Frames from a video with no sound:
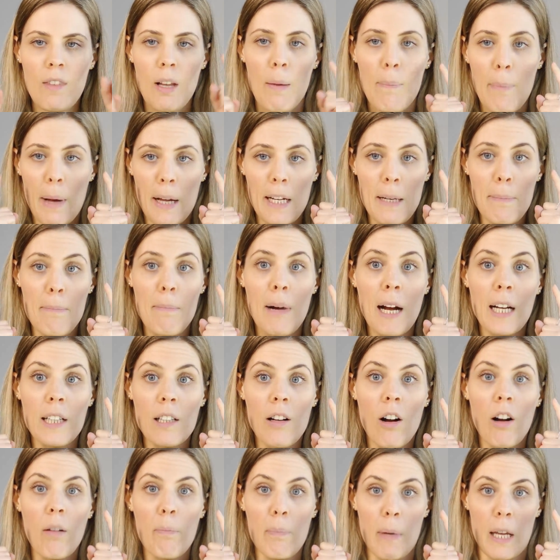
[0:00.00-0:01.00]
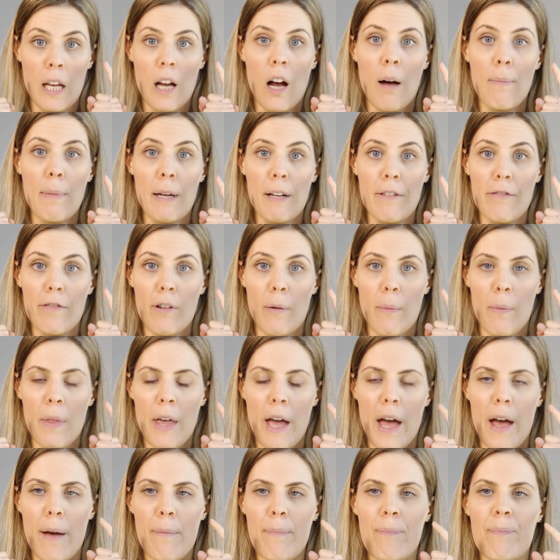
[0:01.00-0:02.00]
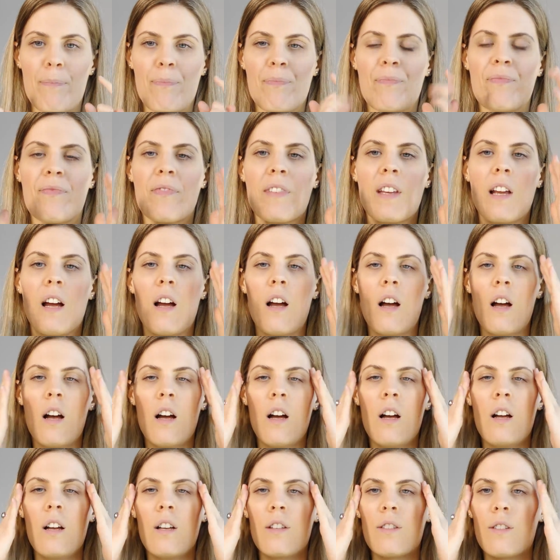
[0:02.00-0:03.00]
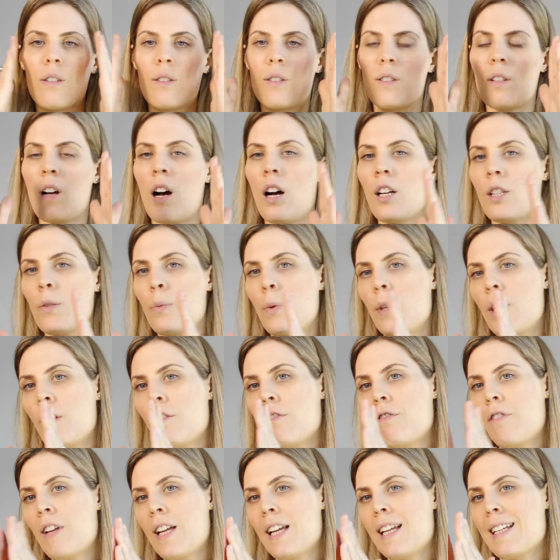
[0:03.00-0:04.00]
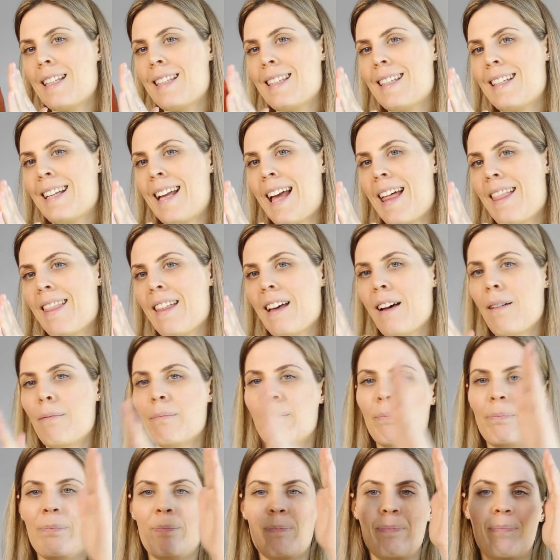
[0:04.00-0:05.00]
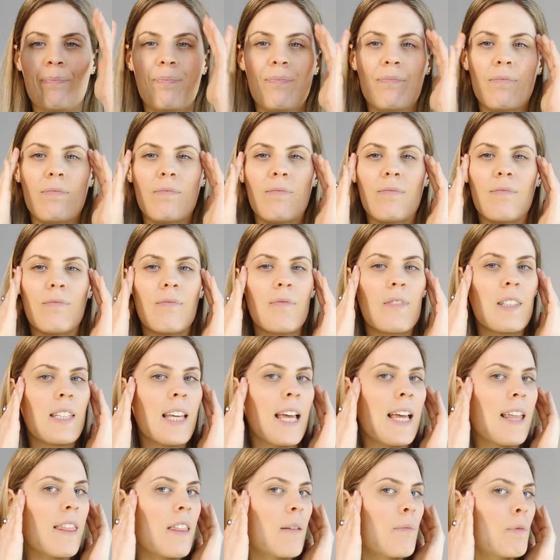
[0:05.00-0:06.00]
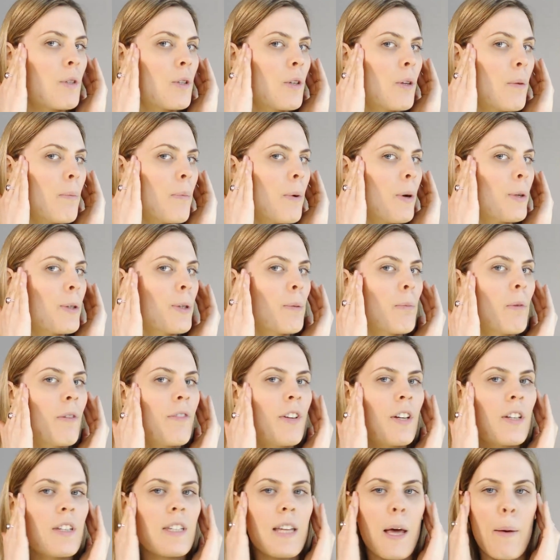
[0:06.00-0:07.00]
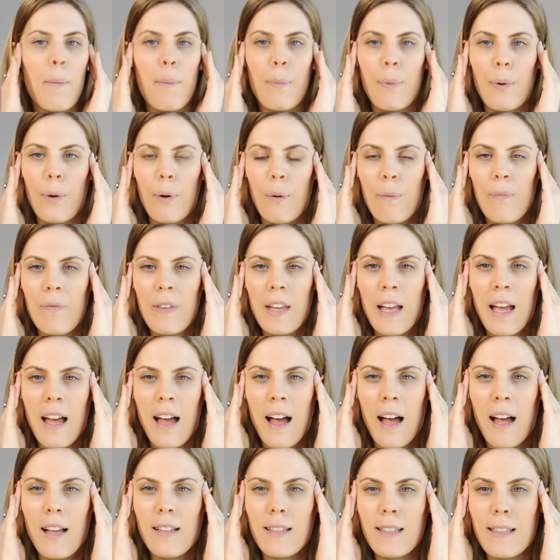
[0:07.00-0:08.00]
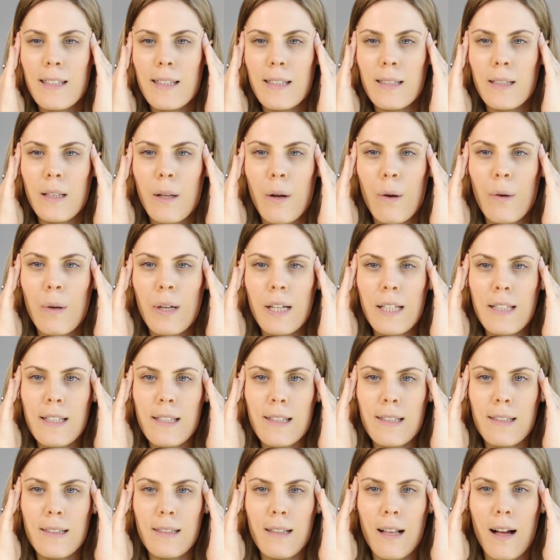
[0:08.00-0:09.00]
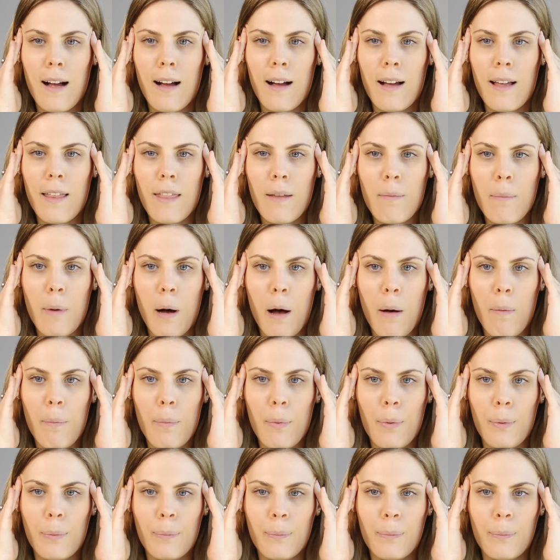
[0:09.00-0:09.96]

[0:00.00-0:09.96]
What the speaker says: but it might not be coming from there. So start with your fingers together, take them to the bottom of your temple and slowly slide them up